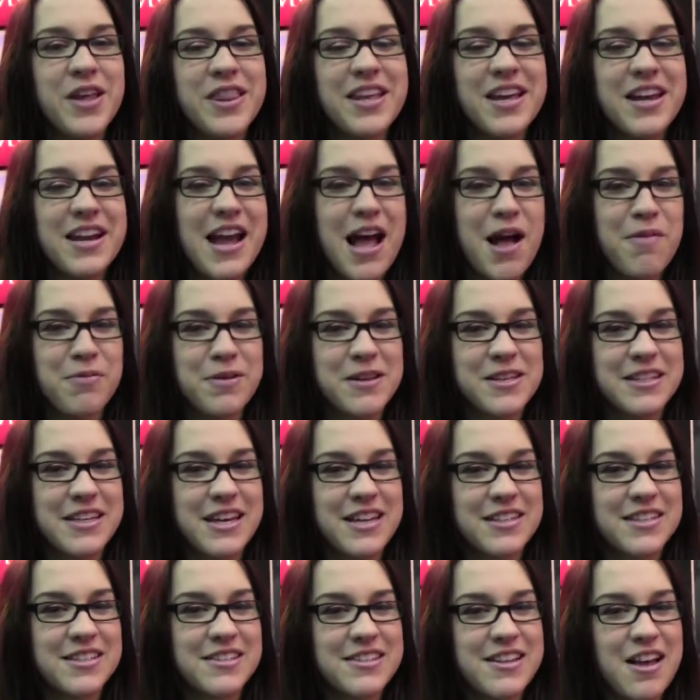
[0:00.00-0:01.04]
When the Annapolis
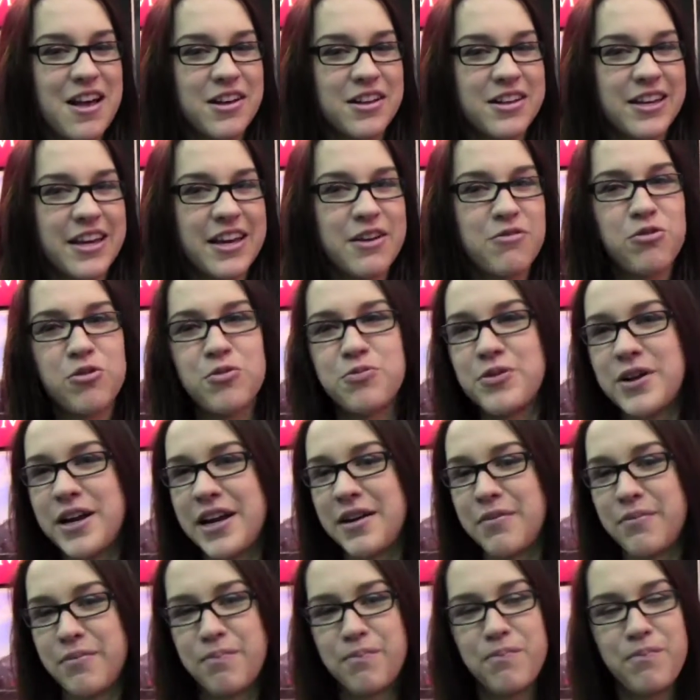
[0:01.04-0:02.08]
gets sunk, it will
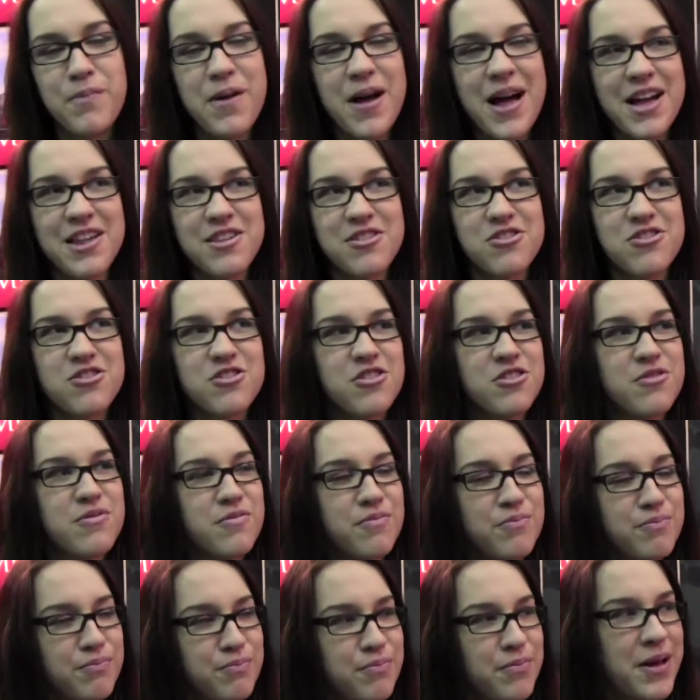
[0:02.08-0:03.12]
bring much,
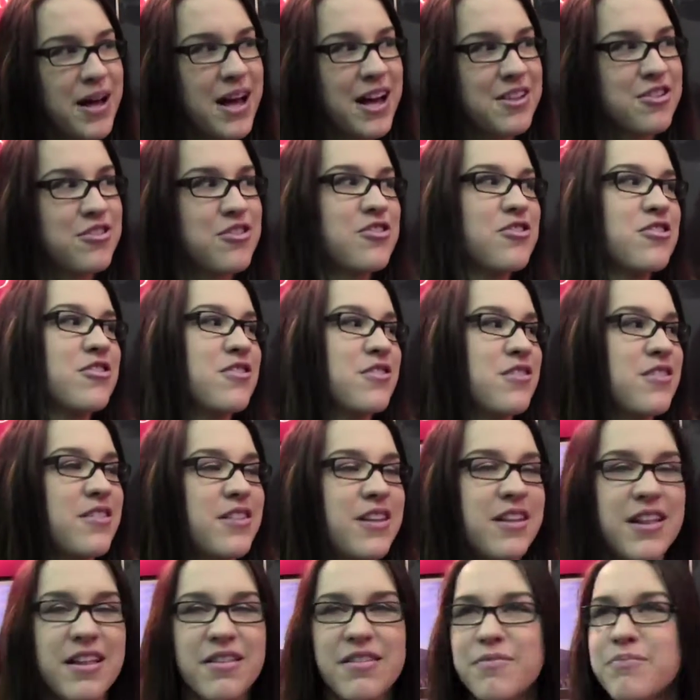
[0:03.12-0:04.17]
much,
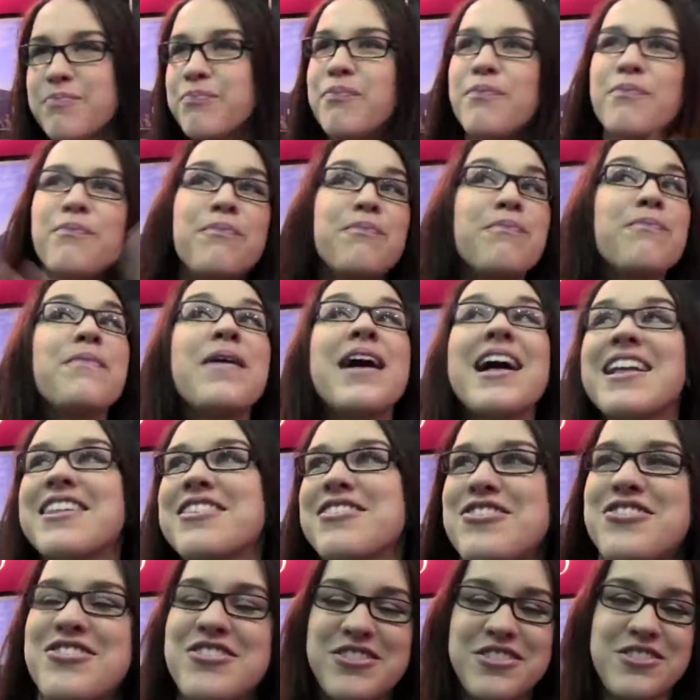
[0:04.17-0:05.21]

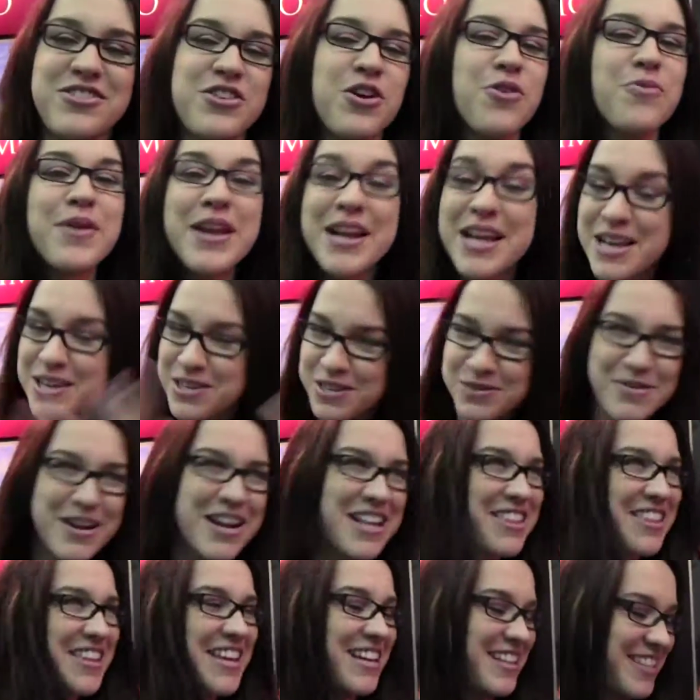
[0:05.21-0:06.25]
much, so many, so
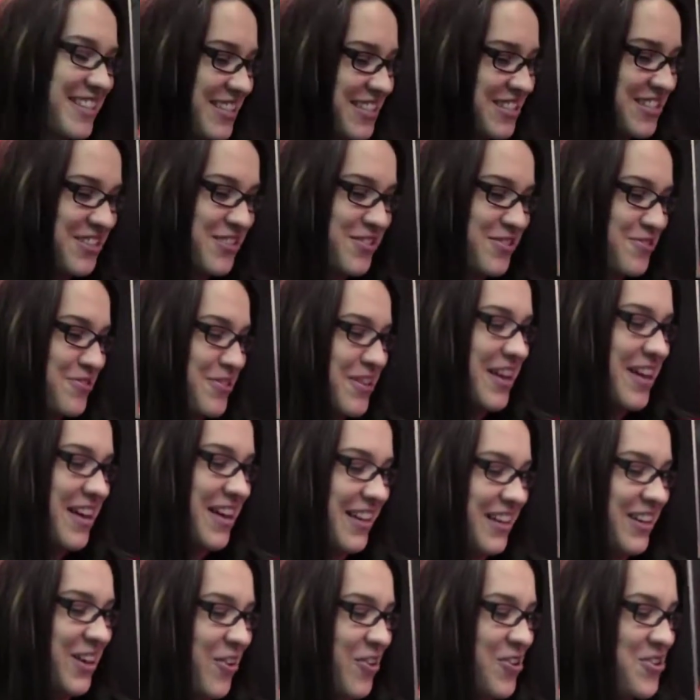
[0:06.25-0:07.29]
many things to
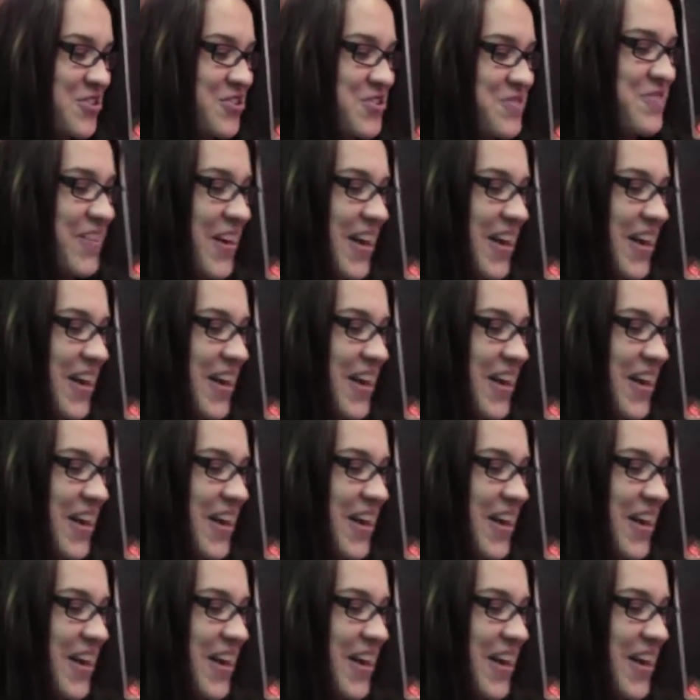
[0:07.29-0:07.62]
uh, Horseshoe